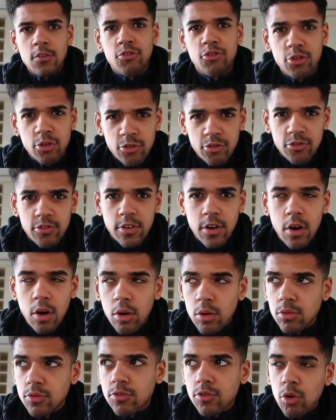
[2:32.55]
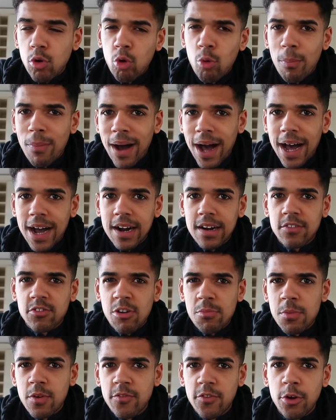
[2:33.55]
Just got all packed,
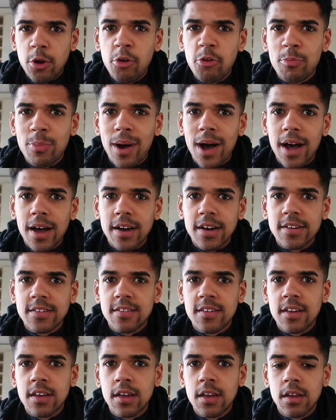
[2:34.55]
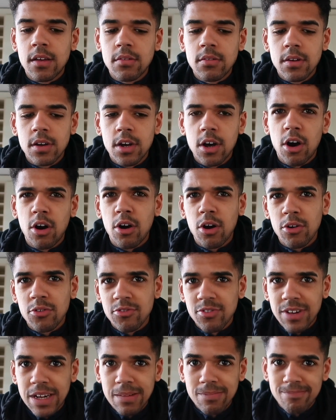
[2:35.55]
so my food's packed,
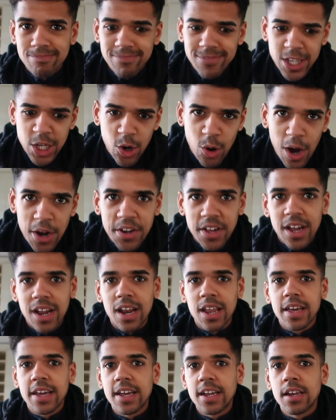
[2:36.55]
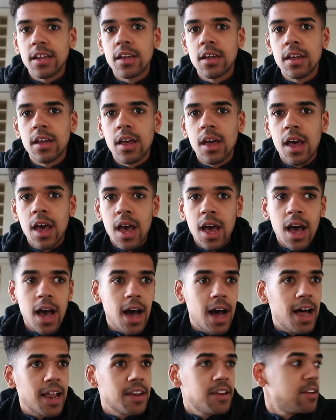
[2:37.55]
car's kind of clean.
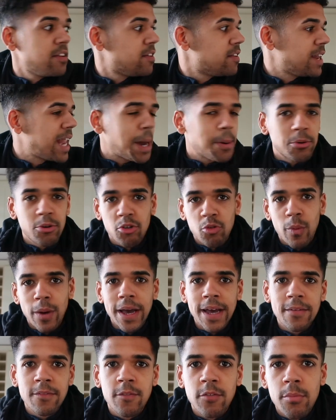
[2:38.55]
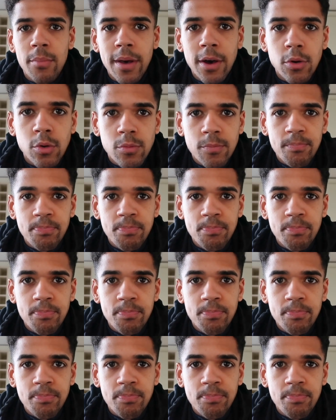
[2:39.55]
And now we're just waiting for meal.